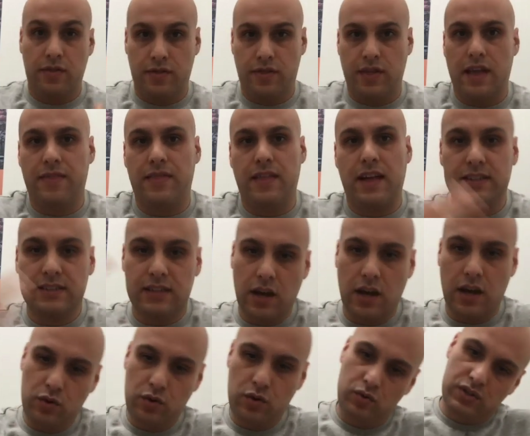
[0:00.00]
then that's how
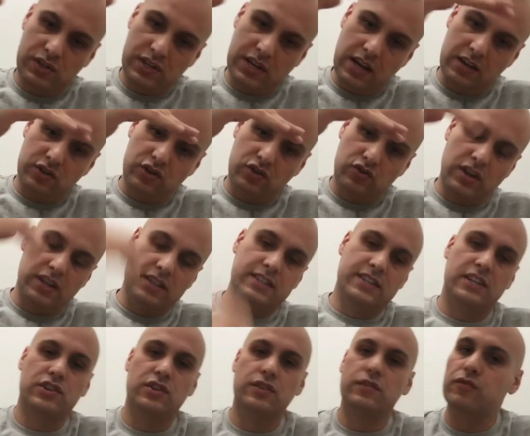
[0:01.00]
you start to
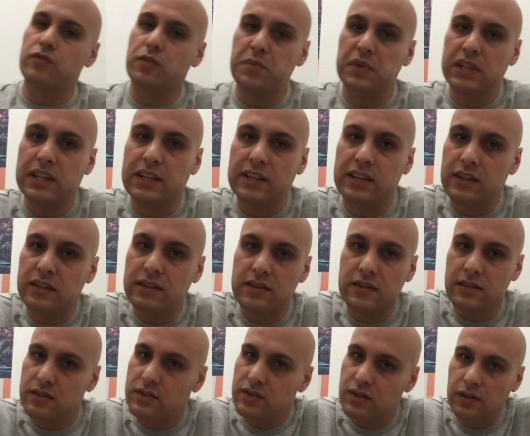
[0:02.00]
transition from a linear
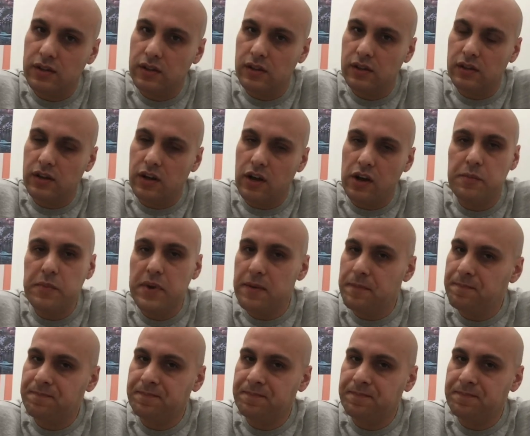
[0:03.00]
to a circular economy.